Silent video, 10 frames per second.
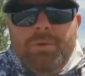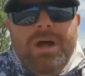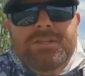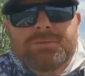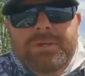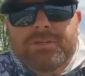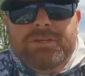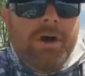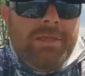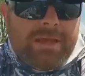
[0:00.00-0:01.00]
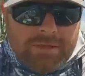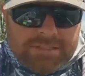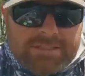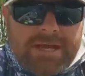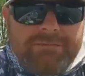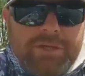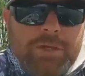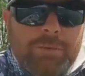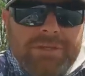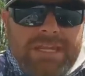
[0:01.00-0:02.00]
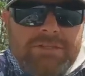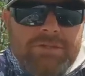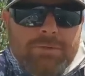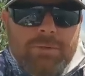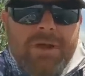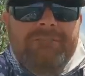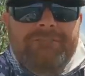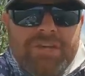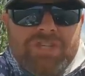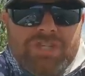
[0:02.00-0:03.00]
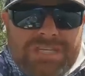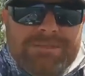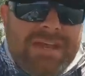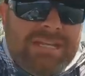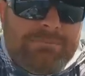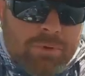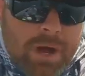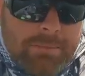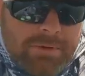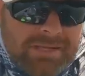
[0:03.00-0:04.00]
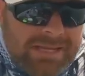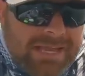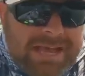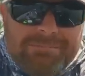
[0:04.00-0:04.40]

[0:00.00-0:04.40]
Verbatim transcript: rods, reels, all that good stuff that you will need to fish these baits properly.